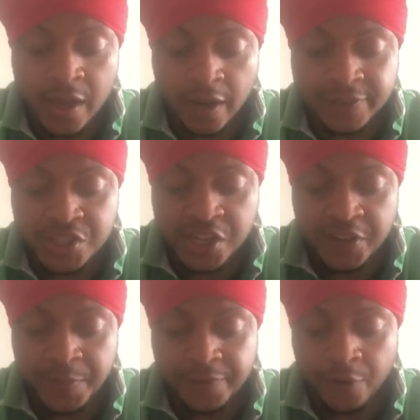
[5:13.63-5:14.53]
of
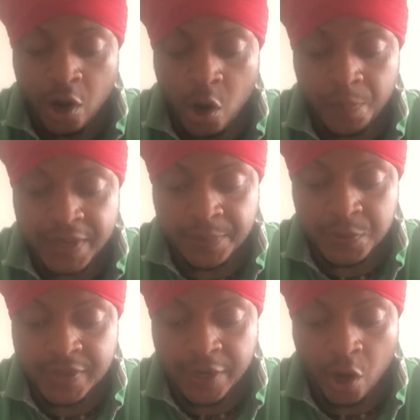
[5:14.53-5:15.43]
achievement for all
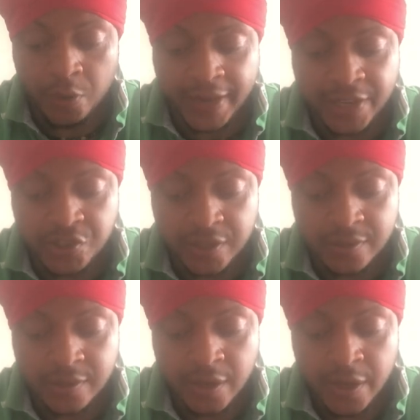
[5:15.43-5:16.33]
peoples and all nations,